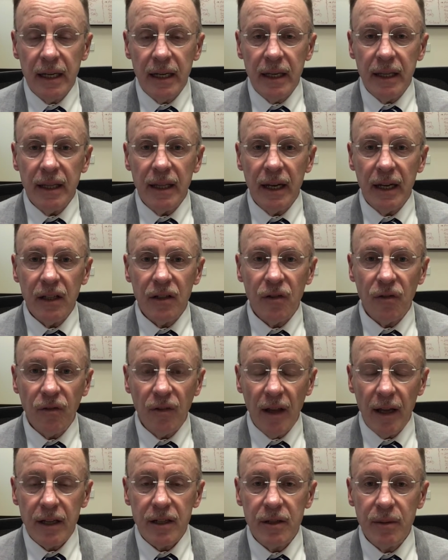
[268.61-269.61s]
that is
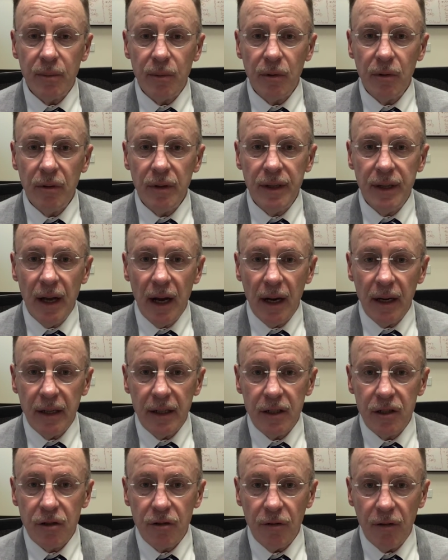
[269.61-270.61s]
flexible and
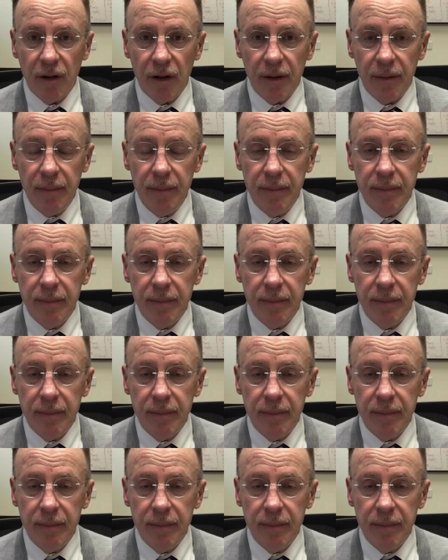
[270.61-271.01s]
non-extreme,